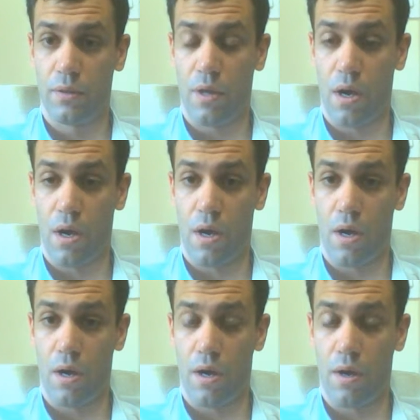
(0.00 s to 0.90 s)

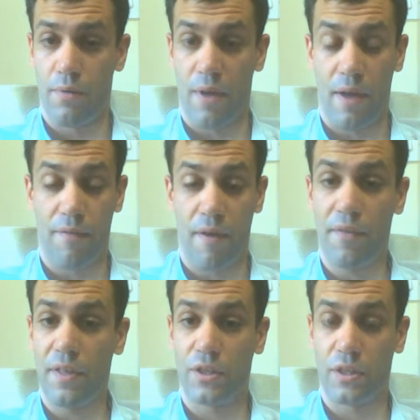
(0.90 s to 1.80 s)
if
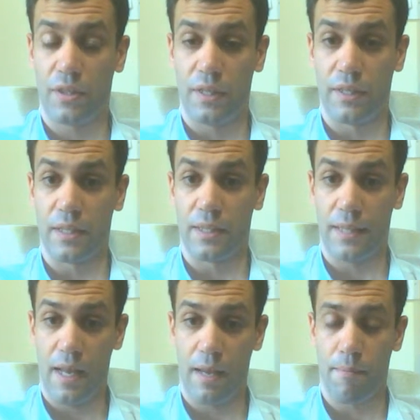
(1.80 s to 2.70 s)
everything just is the
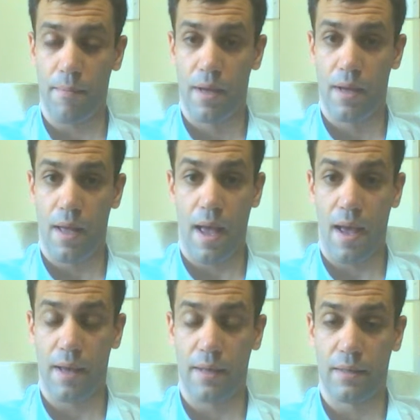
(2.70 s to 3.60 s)
same
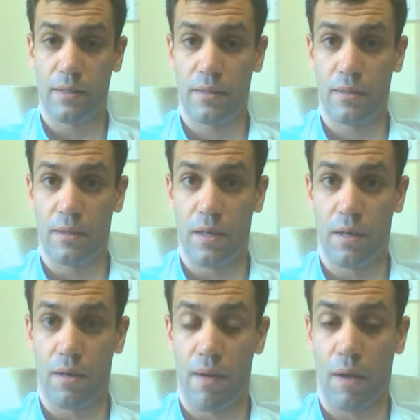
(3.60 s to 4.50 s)
as
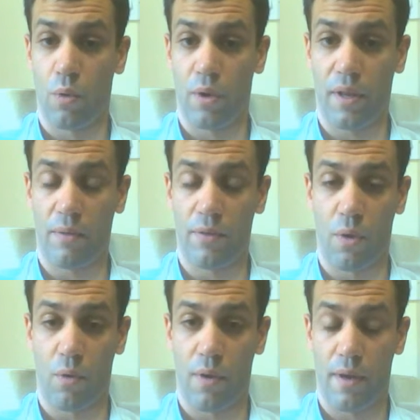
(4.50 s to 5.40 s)

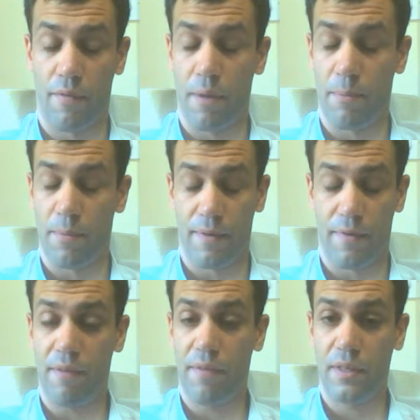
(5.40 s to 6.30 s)
if
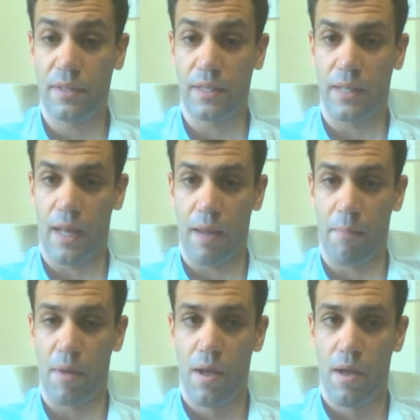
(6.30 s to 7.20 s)
everything is the same
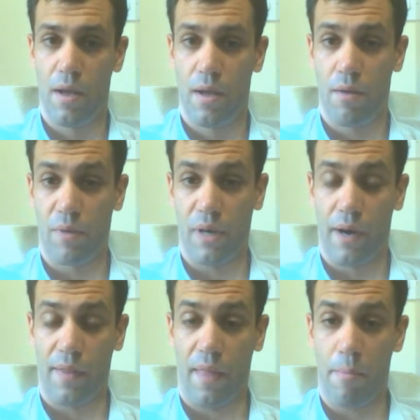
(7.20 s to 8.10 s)

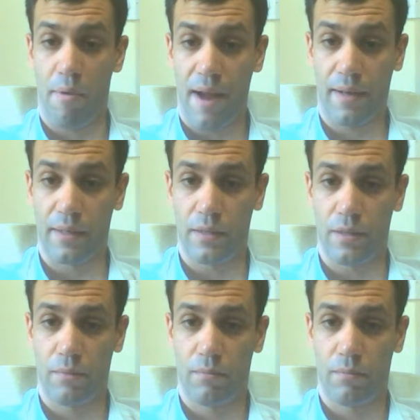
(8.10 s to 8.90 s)
regarding that practice,